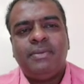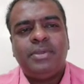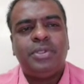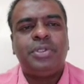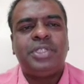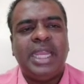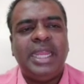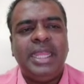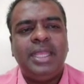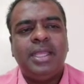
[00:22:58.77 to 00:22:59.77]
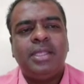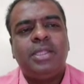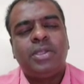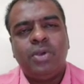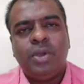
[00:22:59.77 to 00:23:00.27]
to study the
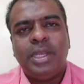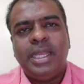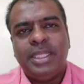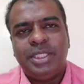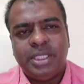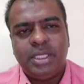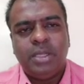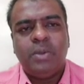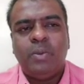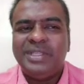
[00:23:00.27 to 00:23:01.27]
correlation with